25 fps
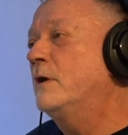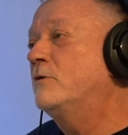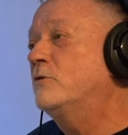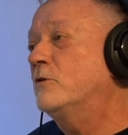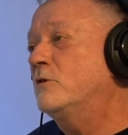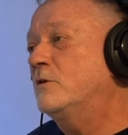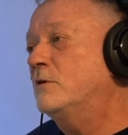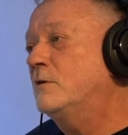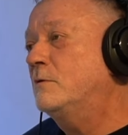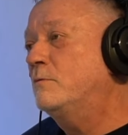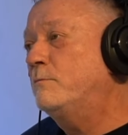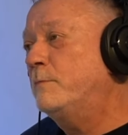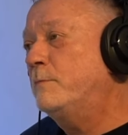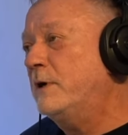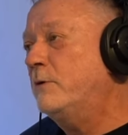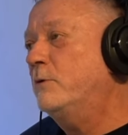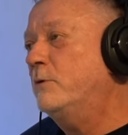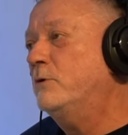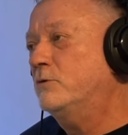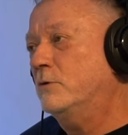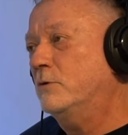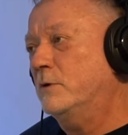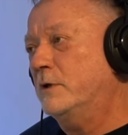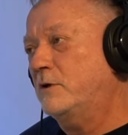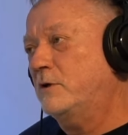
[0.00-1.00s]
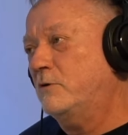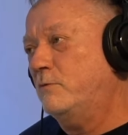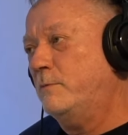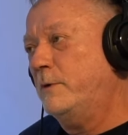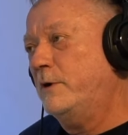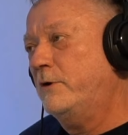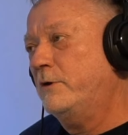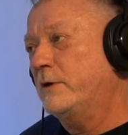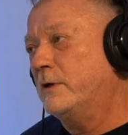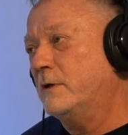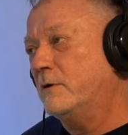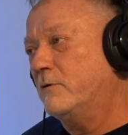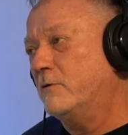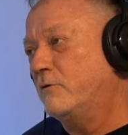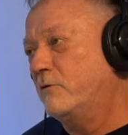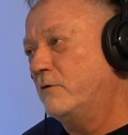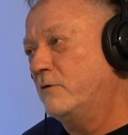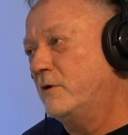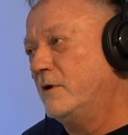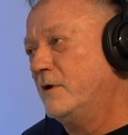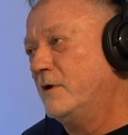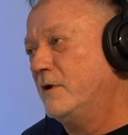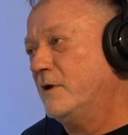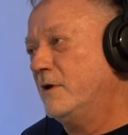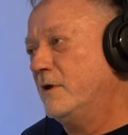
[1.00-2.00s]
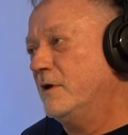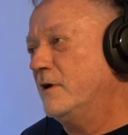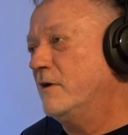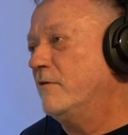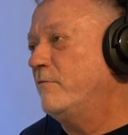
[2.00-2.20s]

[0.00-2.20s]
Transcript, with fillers: It's a spiritual experience yeah.